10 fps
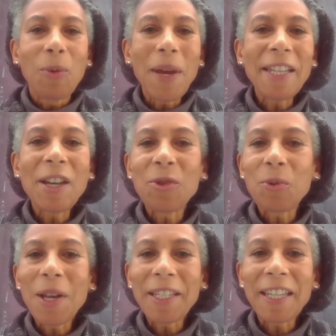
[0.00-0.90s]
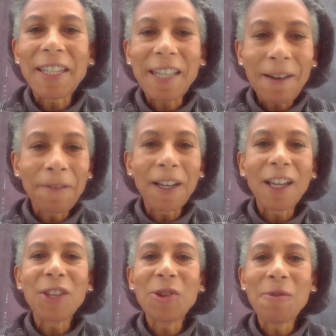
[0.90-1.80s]
We don't want to
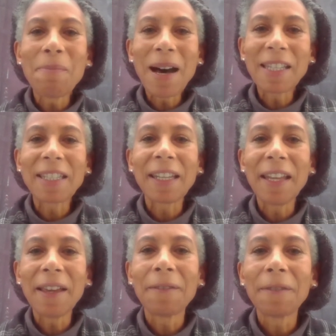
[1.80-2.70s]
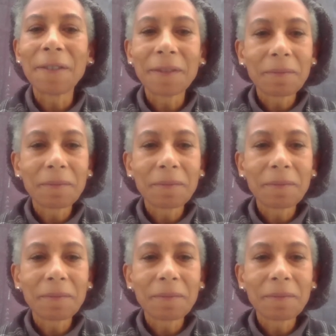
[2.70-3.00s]
suffer. You must live.